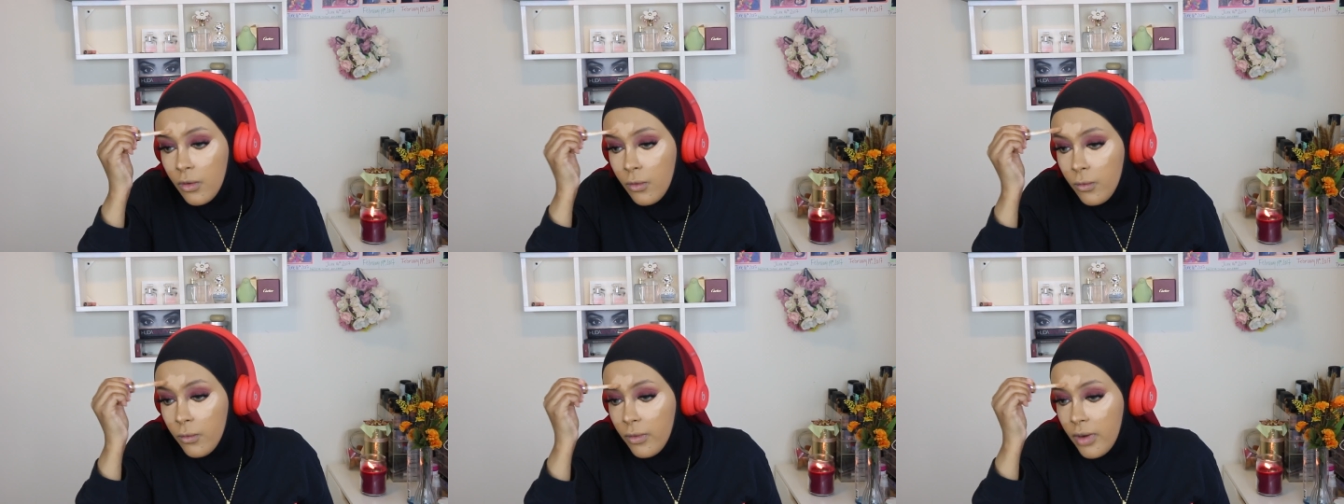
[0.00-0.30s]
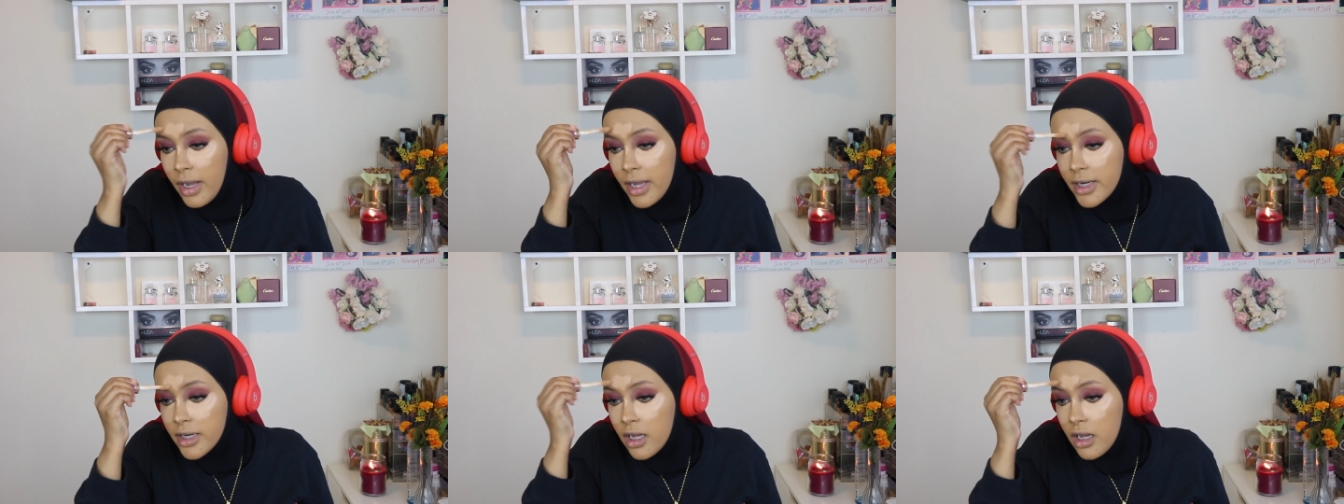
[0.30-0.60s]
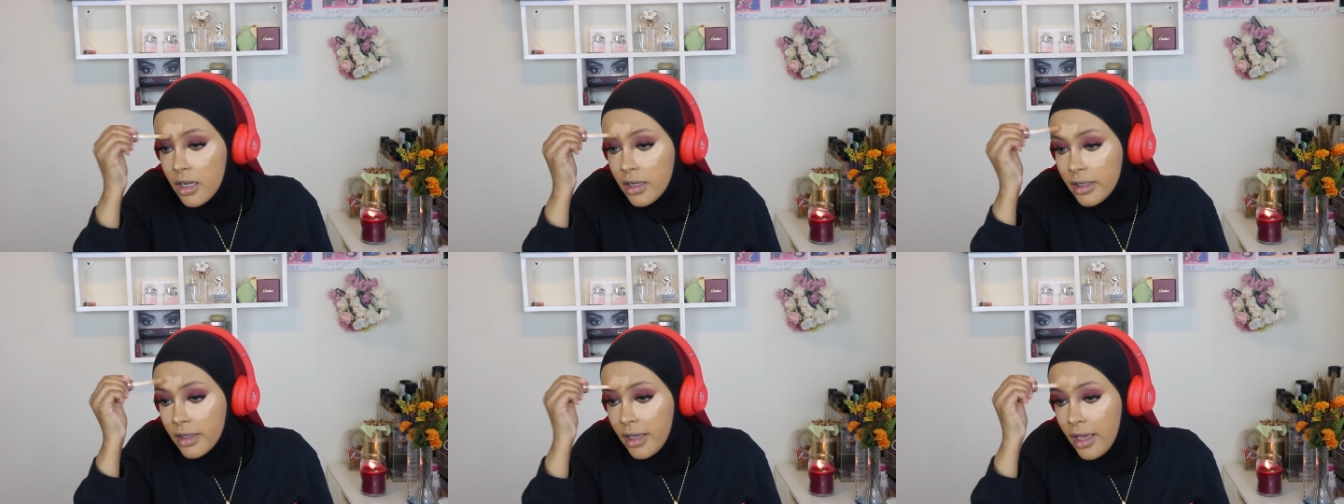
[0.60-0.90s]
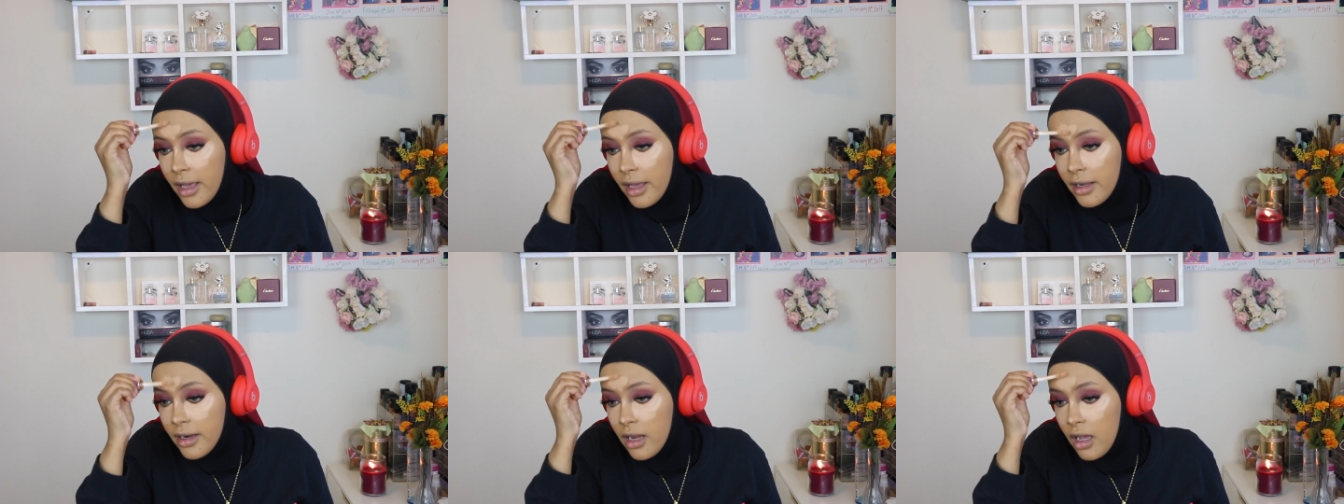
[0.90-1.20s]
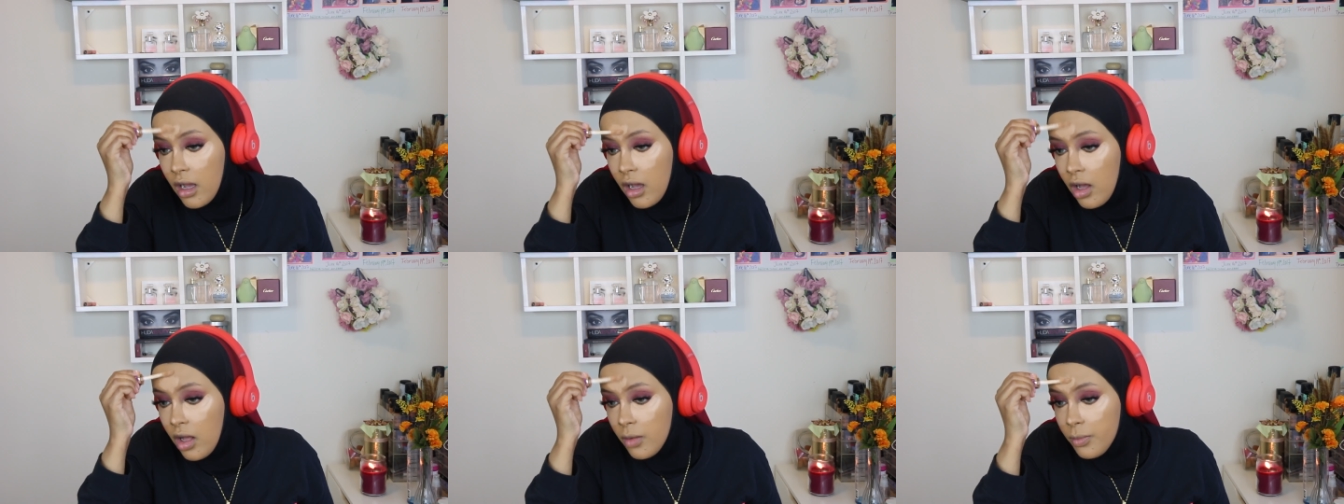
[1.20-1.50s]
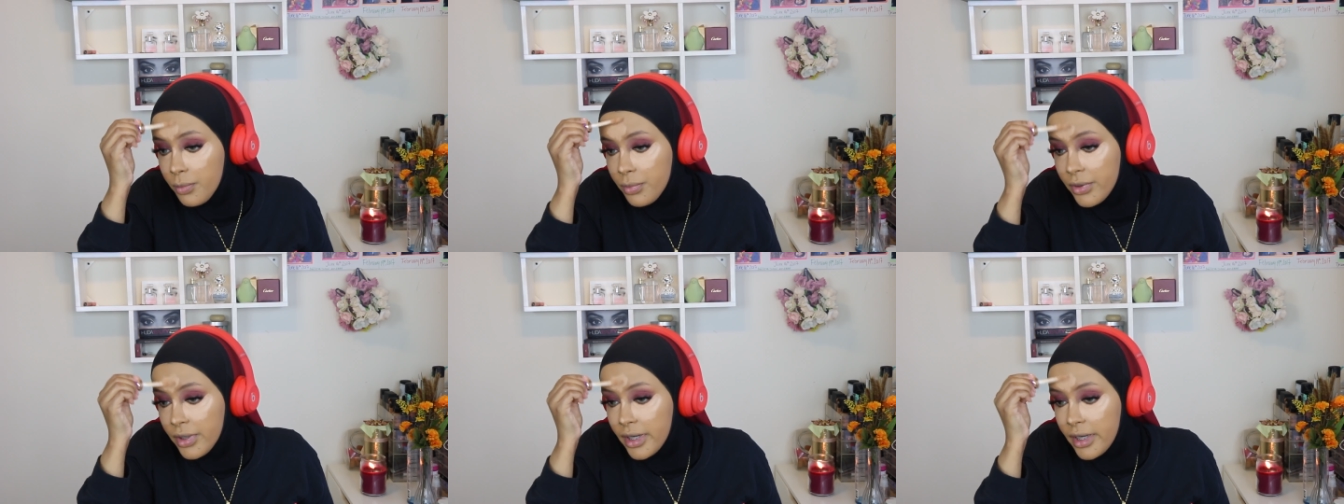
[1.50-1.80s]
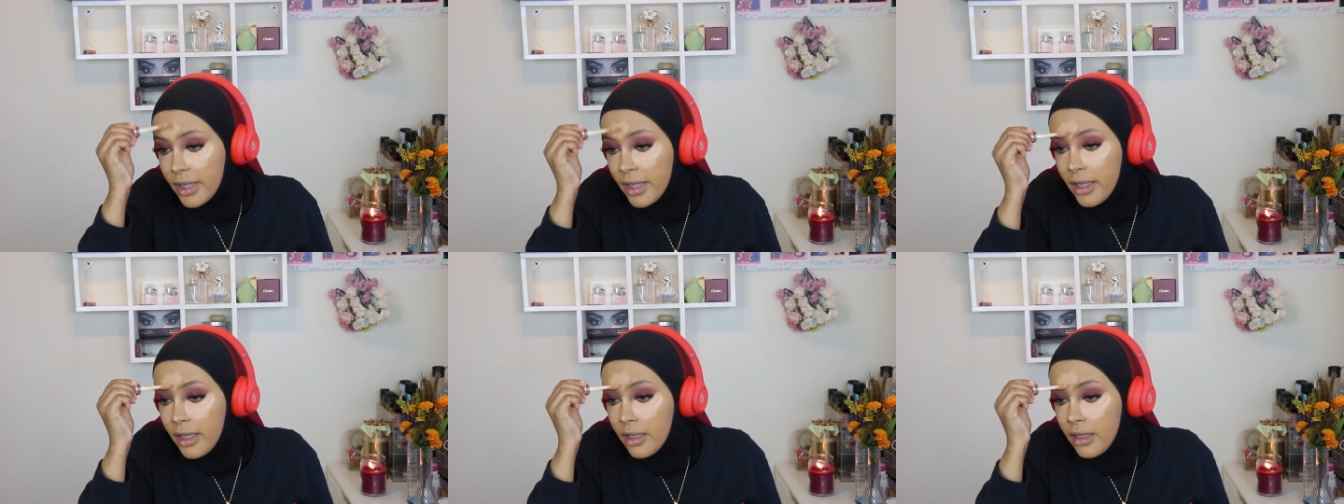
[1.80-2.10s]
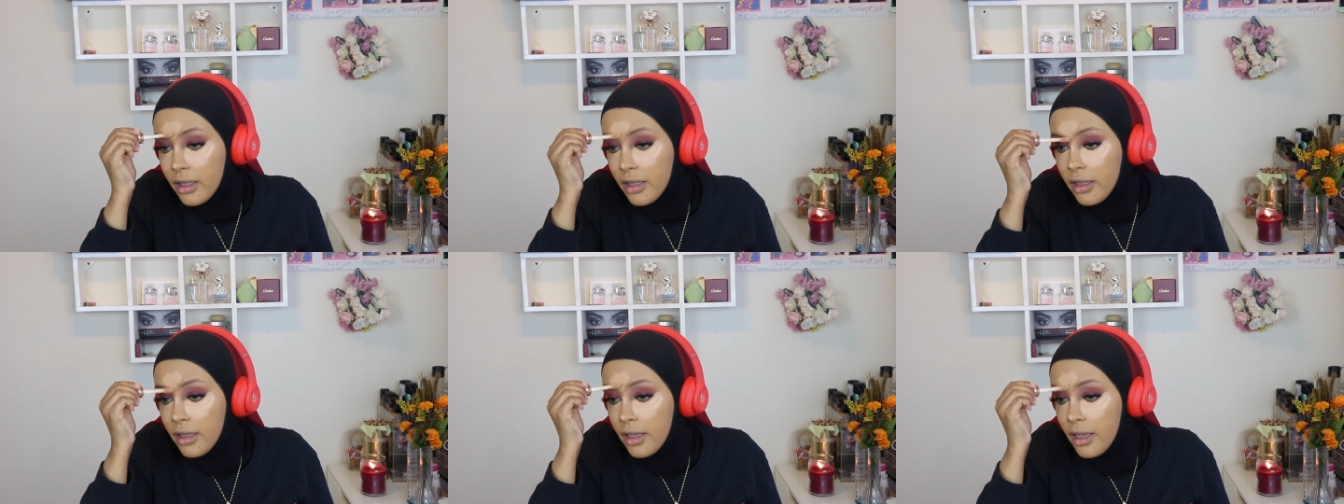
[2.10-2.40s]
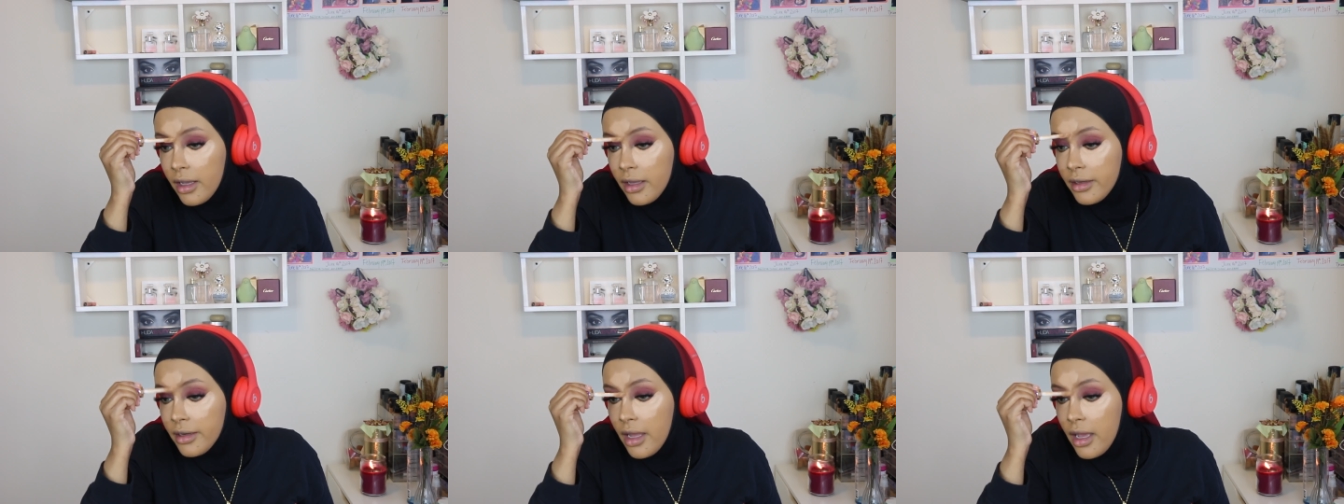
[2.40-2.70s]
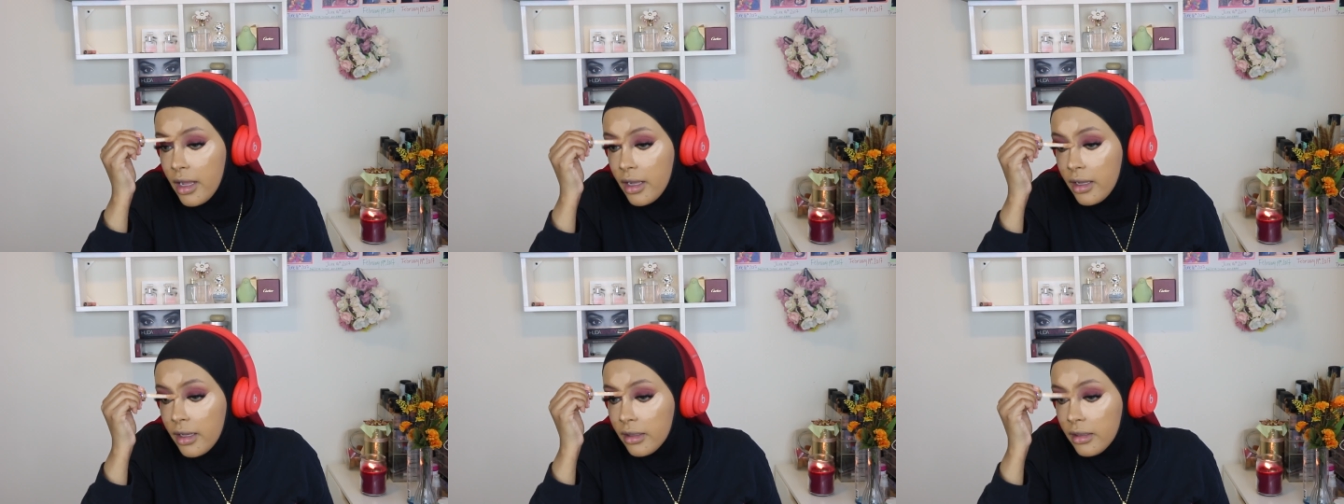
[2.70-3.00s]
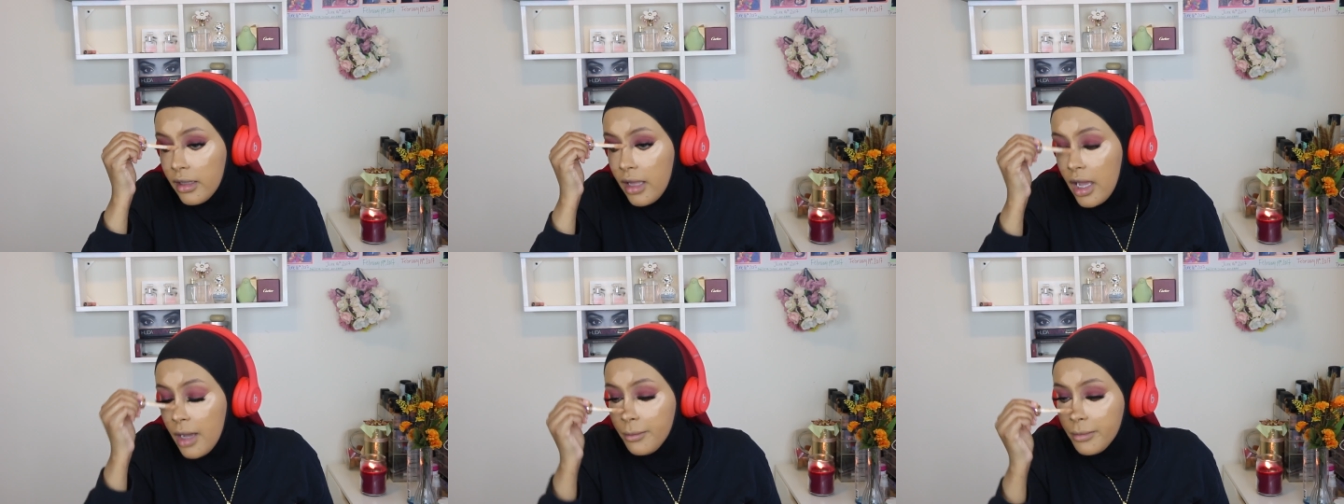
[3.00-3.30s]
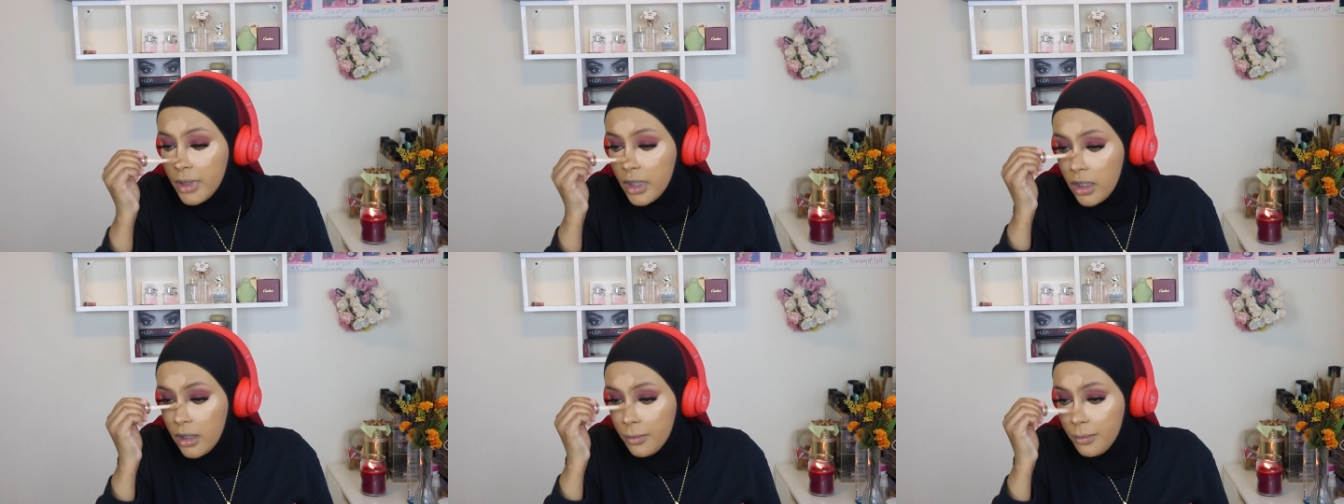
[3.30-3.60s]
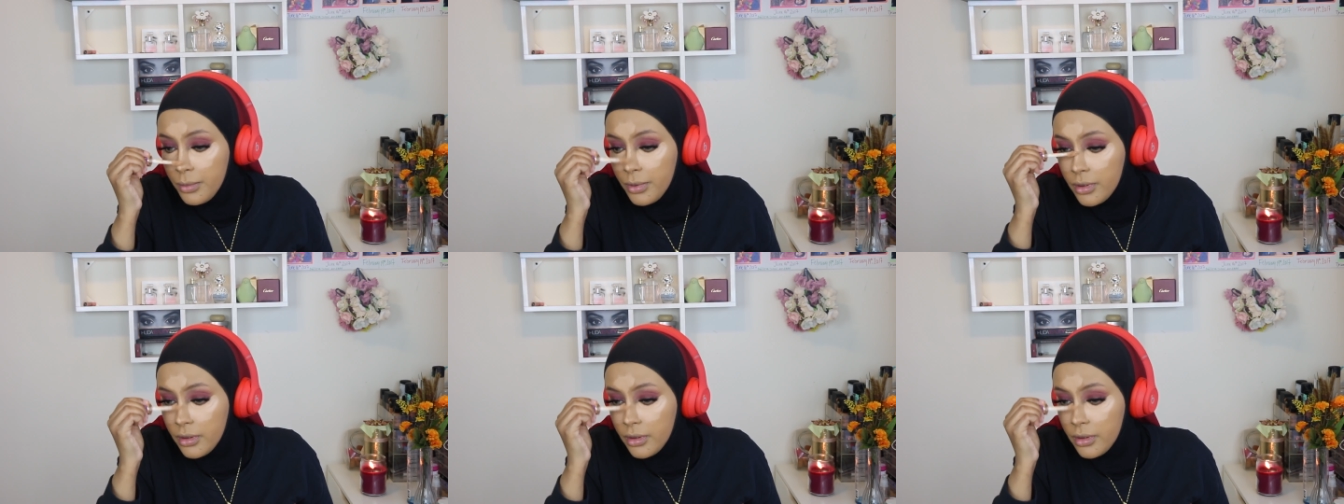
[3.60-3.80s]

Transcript: why not get all pretty and glammed up